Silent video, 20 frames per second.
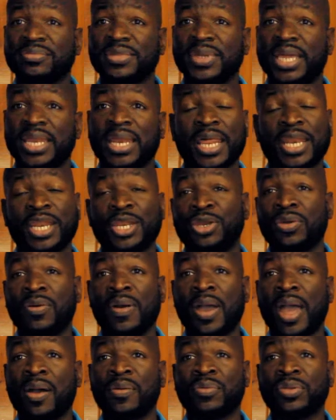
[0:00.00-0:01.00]
And I didn't
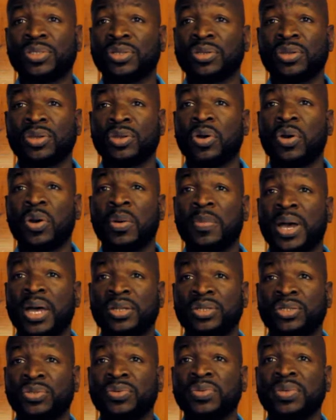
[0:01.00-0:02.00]
know how I was going to go
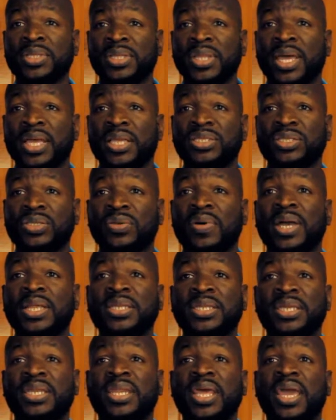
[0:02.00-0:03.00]
about doing that. So I
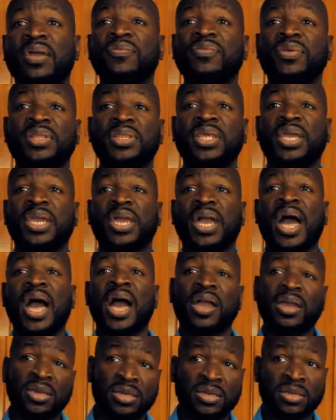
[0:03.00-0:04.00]
did everything
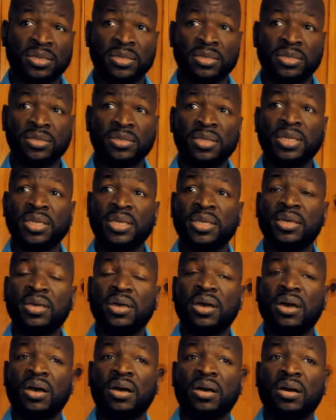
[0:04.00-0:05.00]
I could
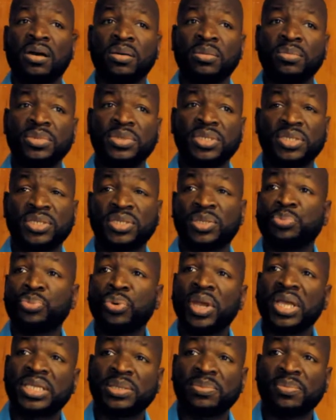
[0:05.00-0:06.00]
to
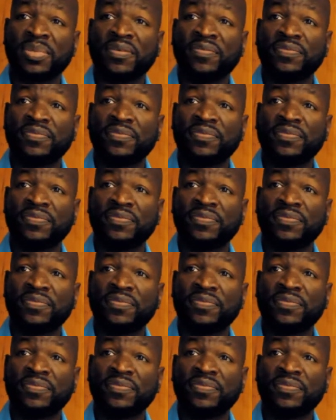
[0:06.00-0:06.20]
suppress my